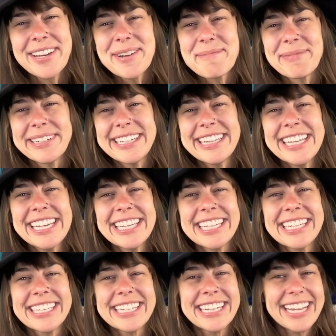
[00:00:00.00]
Breathing
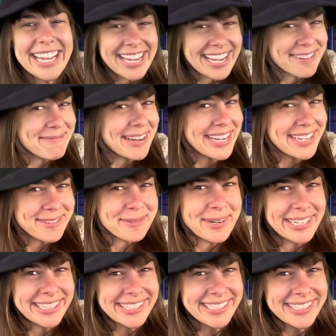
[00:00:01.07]
in, am I
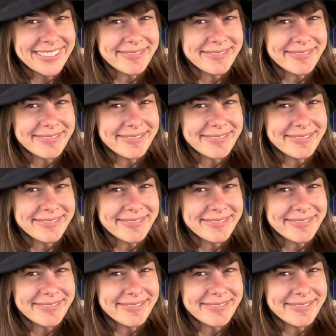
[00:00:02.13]
aware?